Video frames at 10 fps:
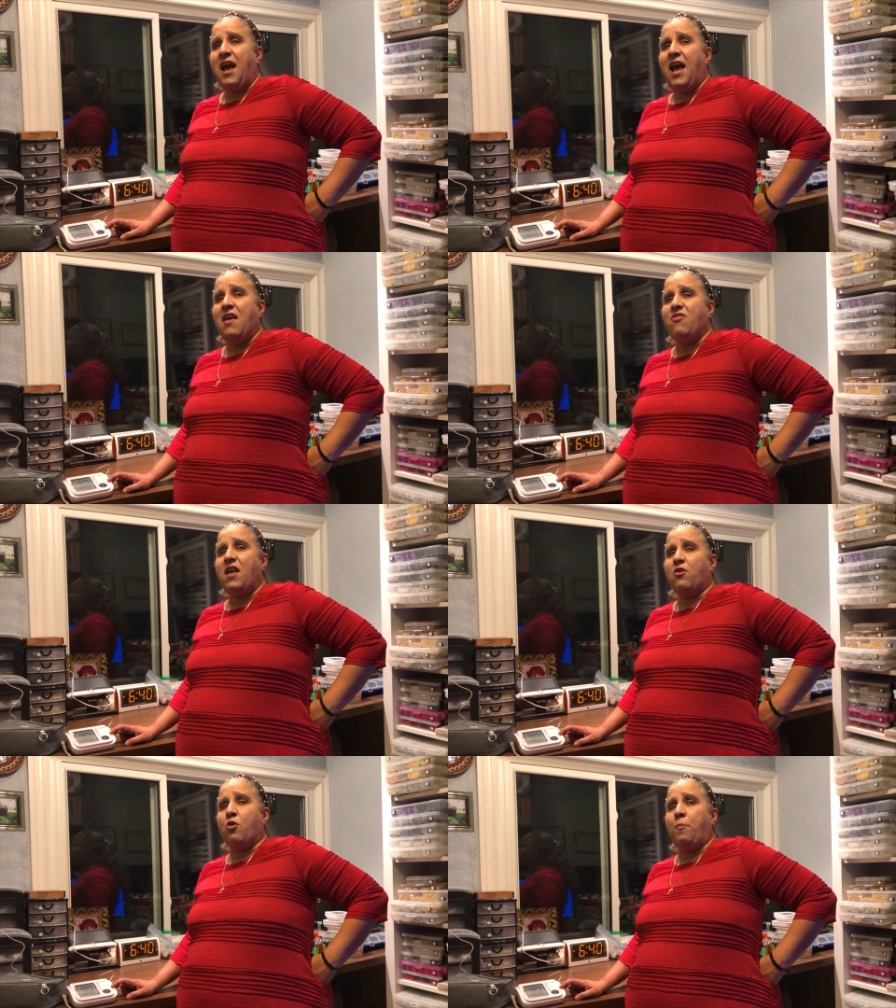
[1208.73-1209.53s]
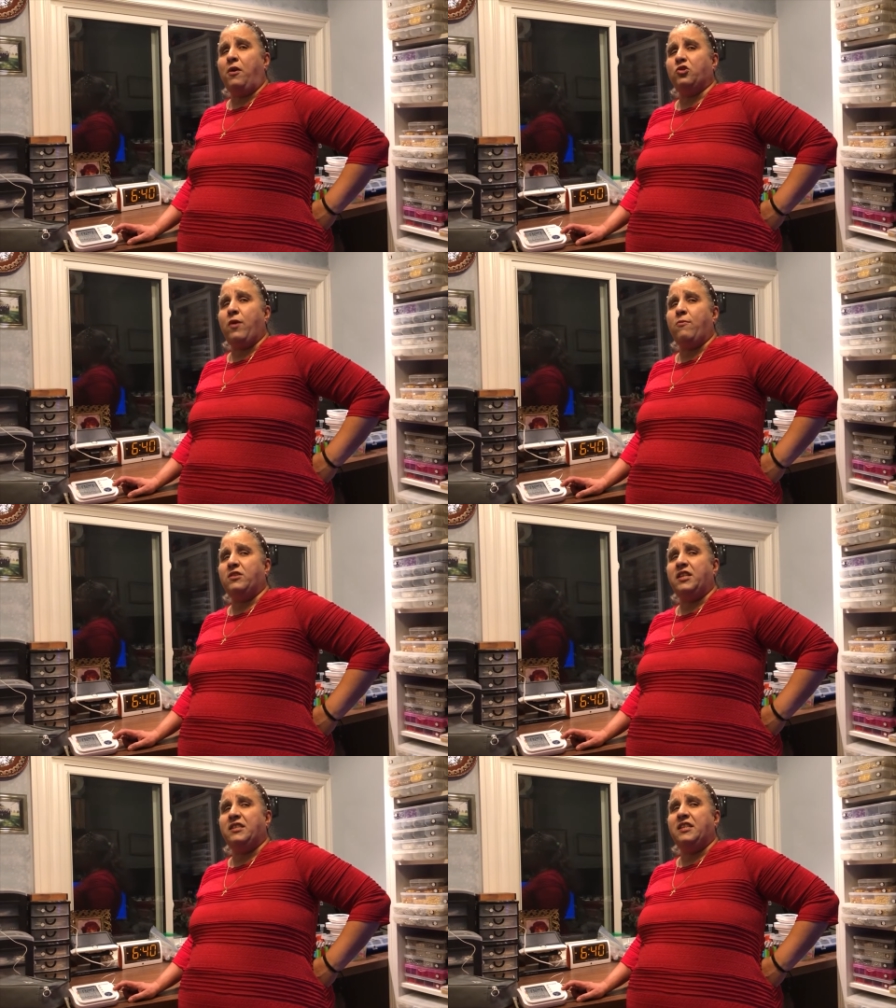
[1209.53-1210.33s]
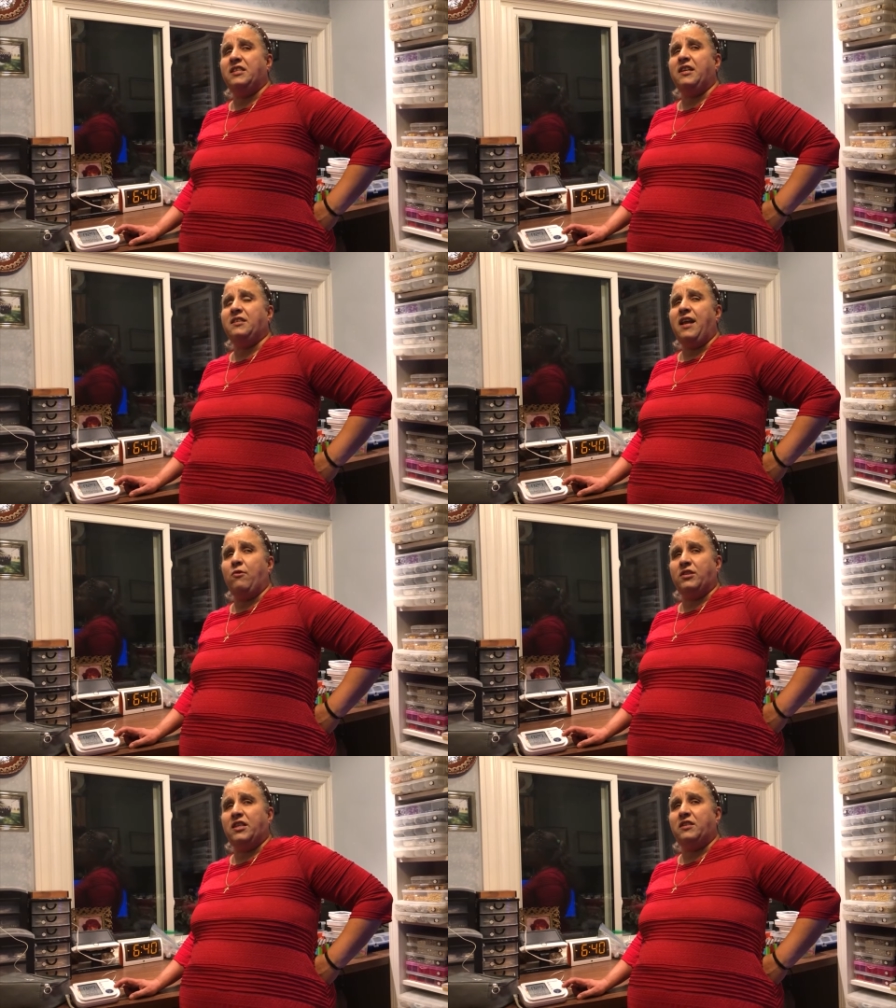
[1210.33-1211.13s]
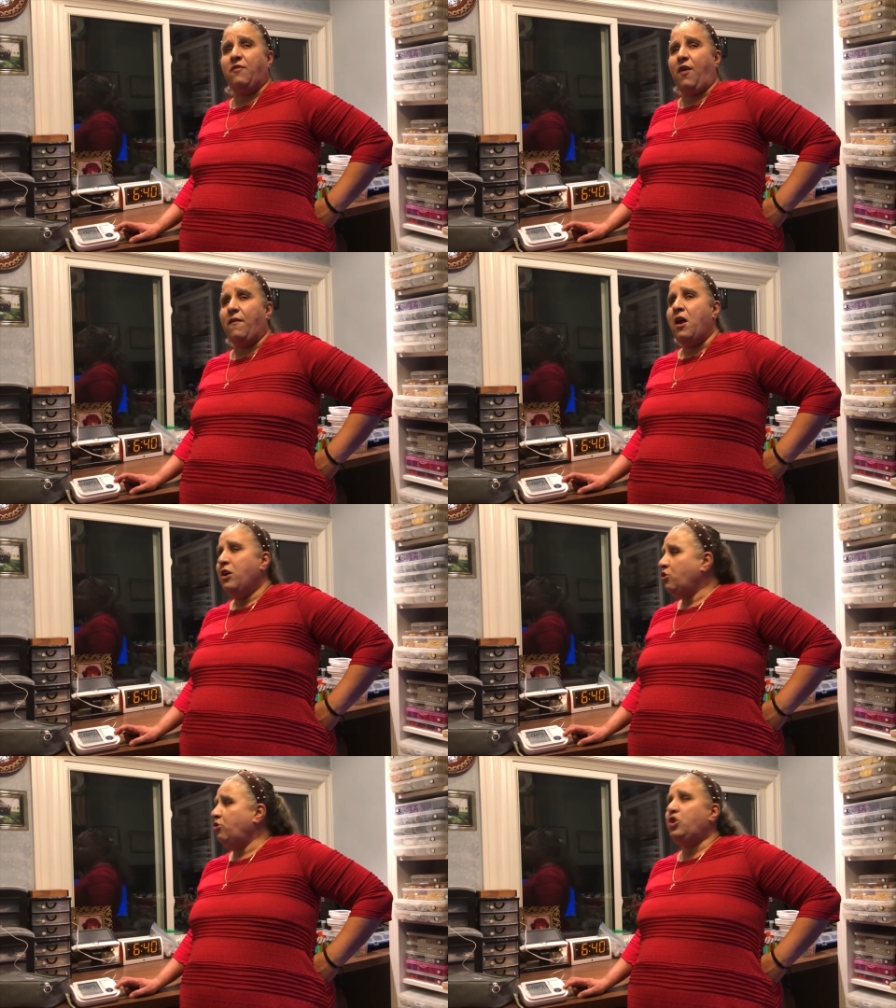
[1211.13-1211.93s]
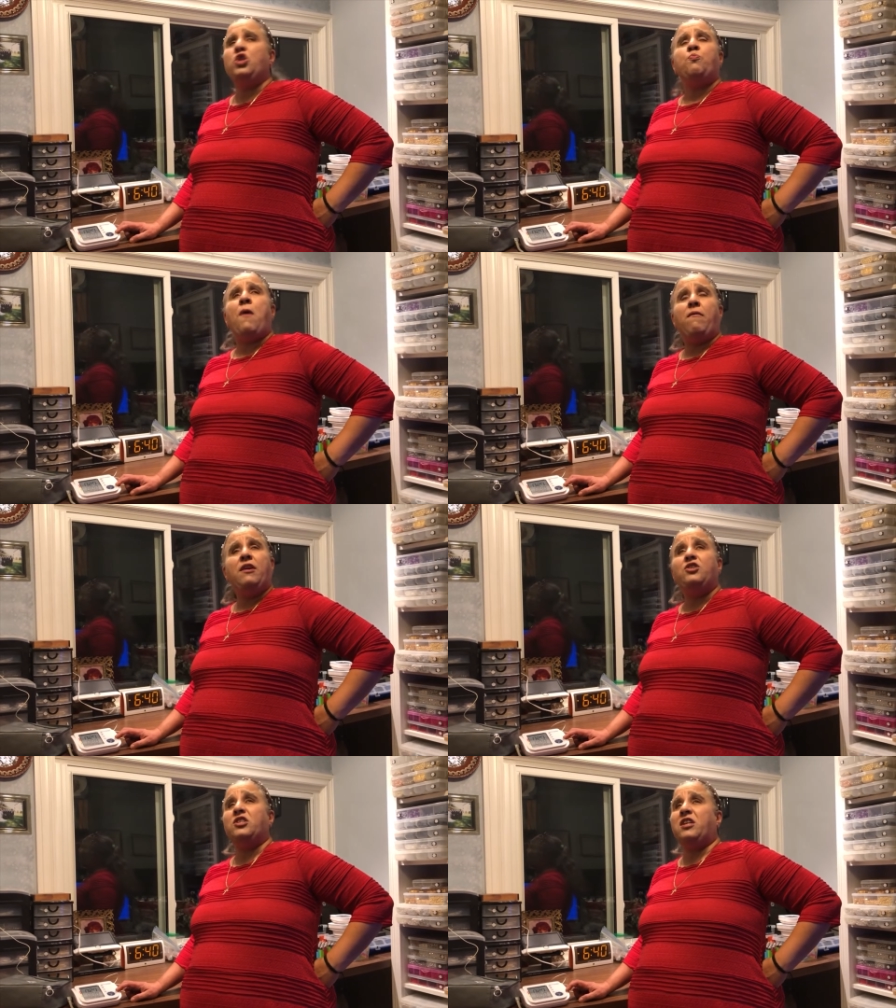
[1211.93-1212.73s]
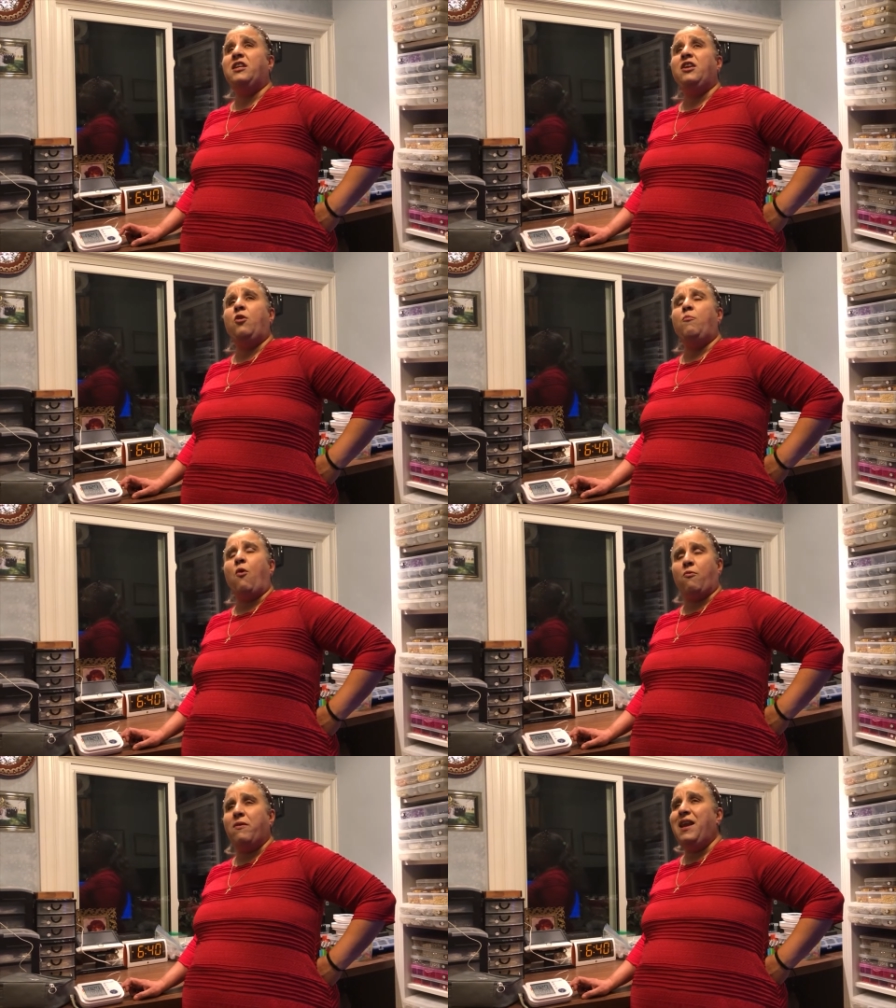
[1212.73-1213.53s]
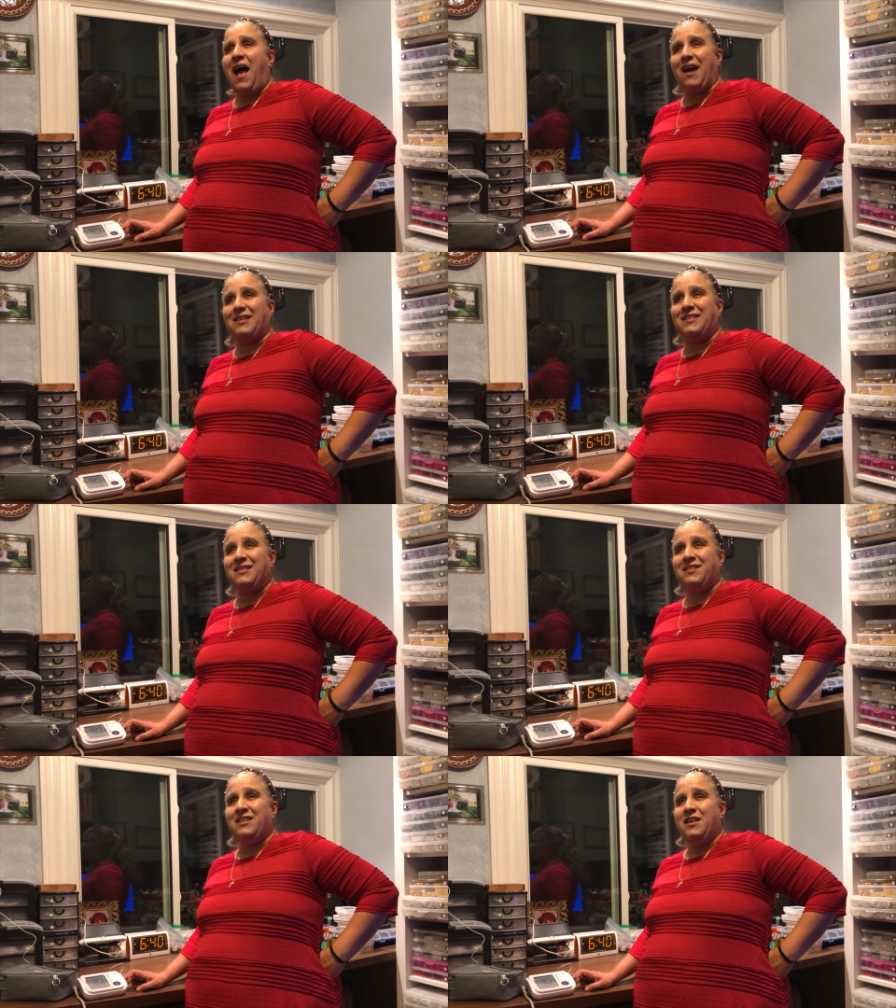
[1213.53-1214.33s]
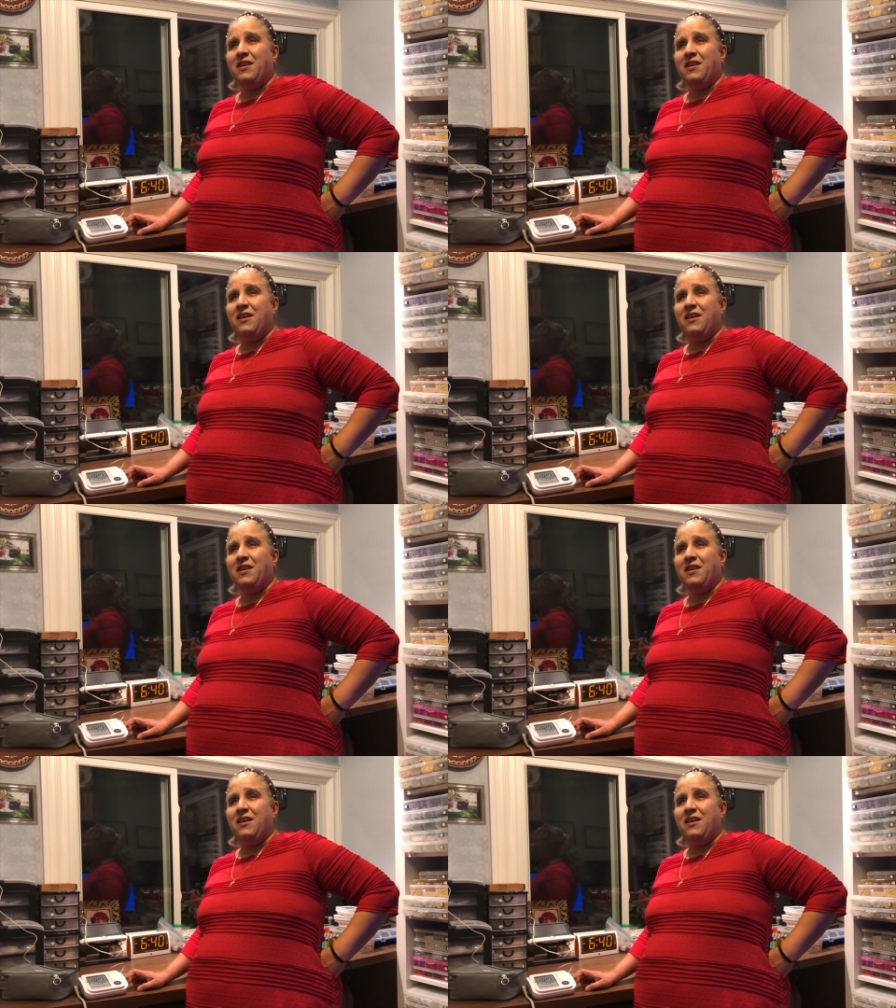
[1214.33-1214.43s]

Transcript: And then her pulse rate was 66. Now it's 65. So she's probably just a little more relaxed.